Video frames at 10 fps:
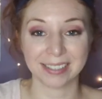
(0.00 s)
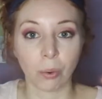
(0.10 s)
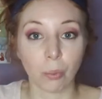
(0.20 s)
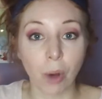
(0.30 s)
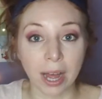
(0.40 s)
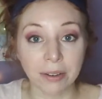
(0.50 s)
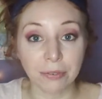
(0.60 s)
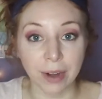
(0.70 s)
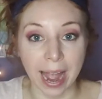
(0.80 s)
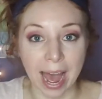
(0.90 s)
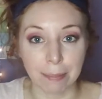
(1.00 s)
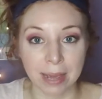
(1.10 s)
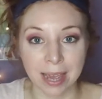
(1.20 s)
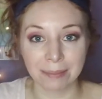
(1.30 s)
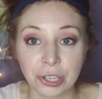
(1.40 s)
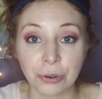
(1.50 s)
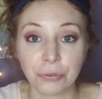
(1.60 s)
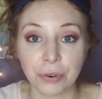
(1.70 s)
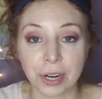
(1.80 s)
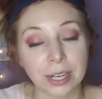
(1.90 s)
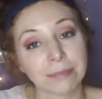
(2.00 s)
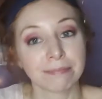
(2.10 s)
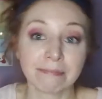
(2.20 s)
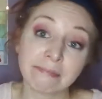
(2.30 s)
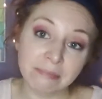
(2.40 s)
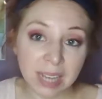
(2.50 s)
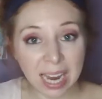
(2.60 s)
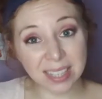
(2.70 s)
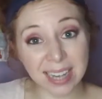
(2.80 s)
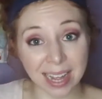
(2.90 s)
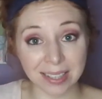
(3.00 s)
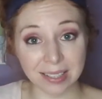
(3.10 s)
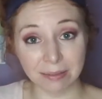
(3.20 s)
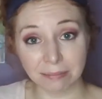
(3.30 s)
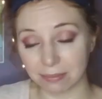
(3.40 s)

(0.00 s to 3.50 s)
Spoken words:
1 for happy, 2 for content,